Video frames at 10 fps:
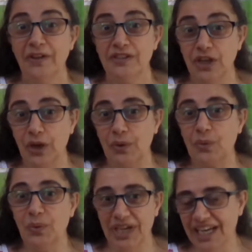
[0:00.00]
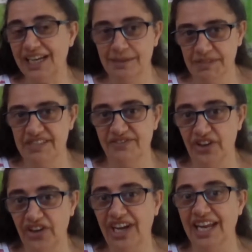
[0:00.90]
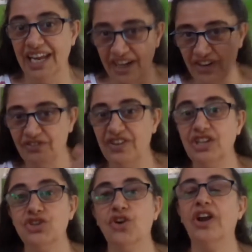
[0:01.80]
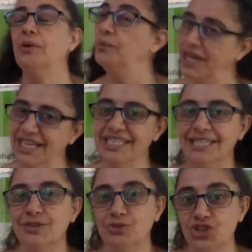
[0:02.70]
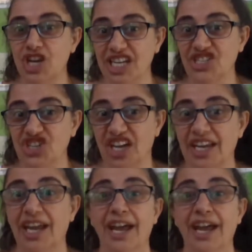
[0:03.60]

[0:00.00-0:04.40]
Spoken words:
So when it comes to voting here in Victoria, we can still change it.